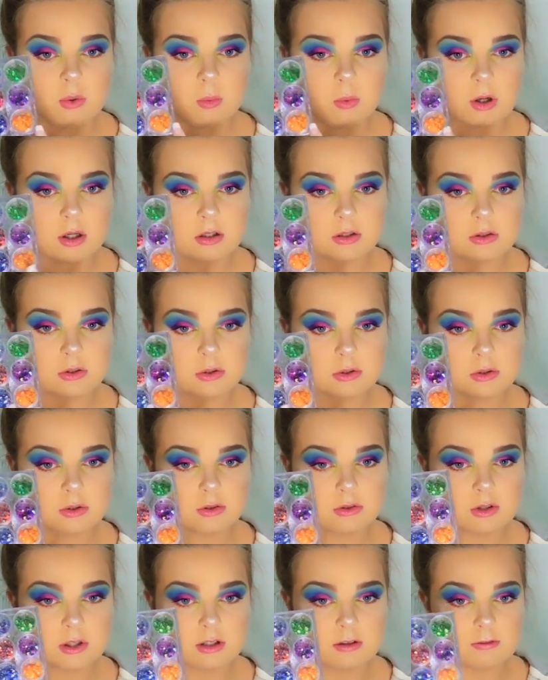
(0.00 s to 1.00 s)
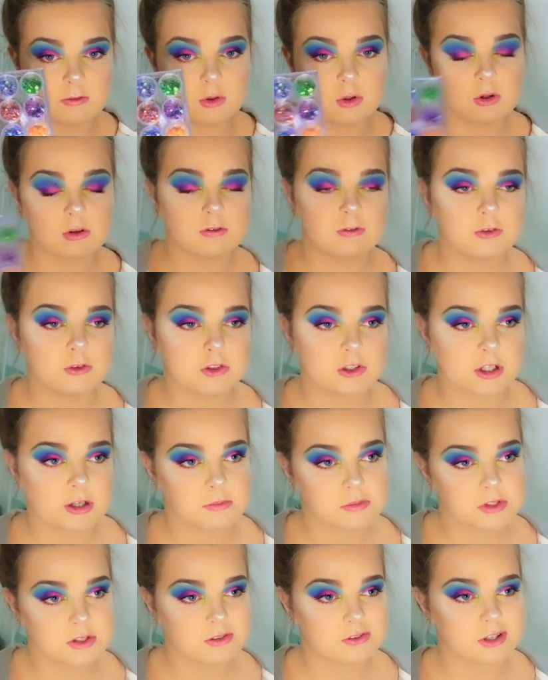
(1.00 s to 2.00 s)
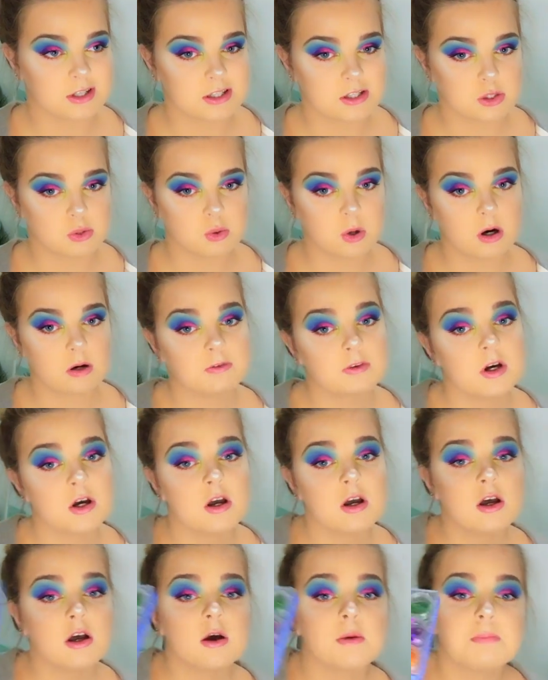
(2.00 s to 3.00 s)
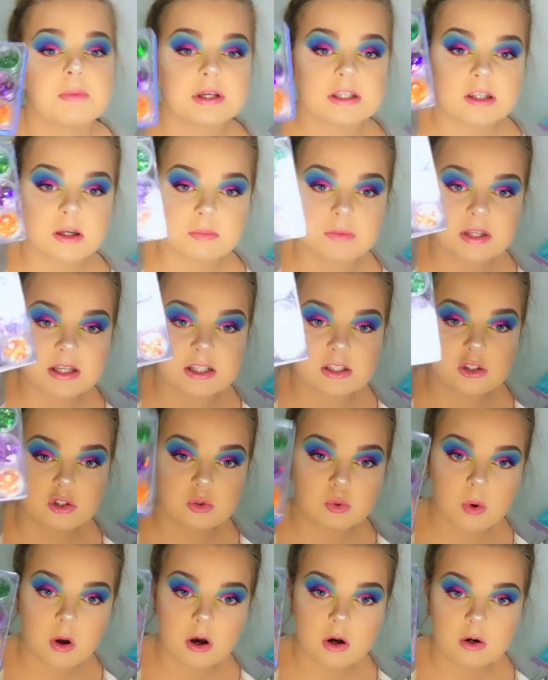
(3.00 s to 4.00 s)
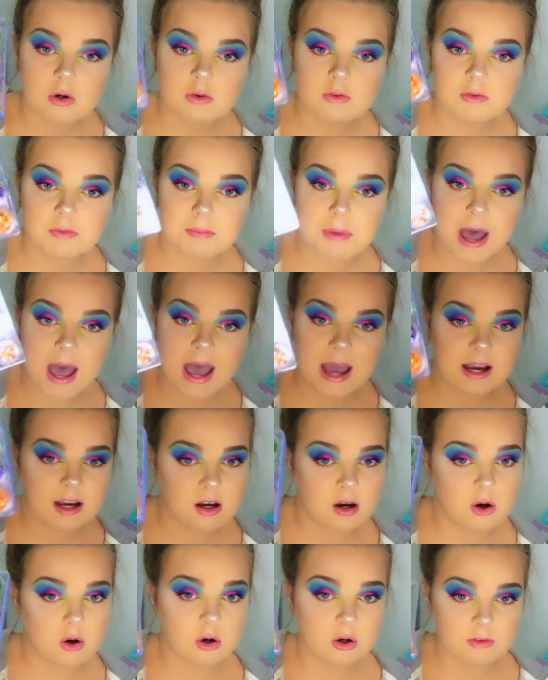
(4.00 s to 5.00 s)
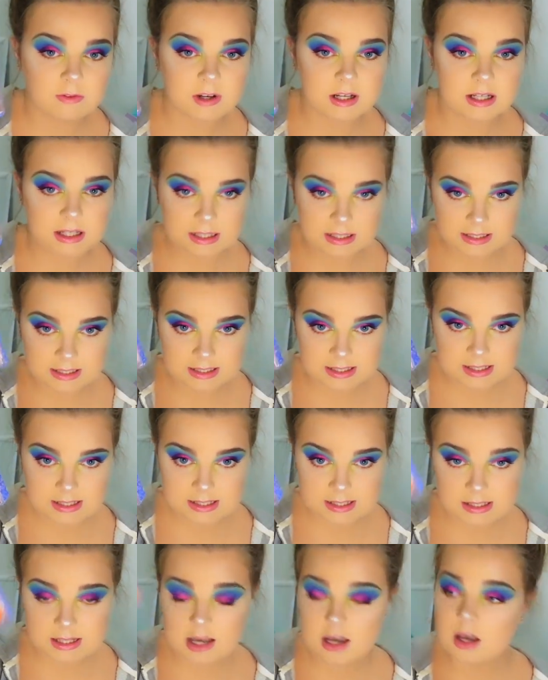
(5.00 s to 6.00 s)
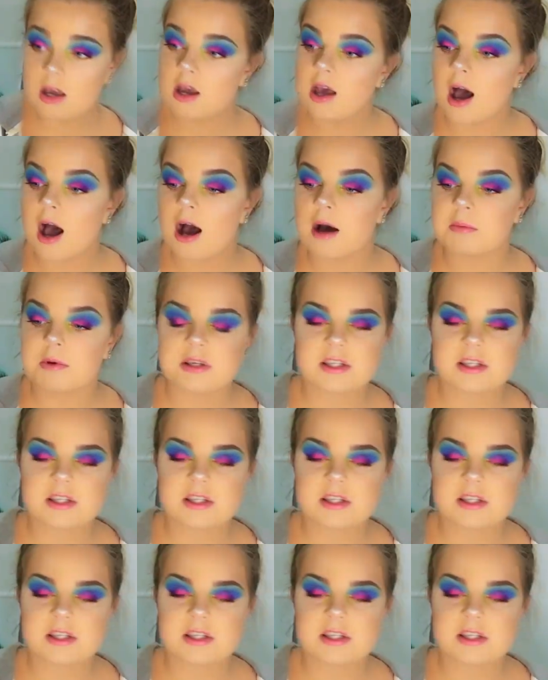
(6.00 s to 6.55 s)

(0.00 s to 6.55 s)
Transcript: one, two, three, four. Four times three is twelve. Picked up these twelve pack of glitters. Um,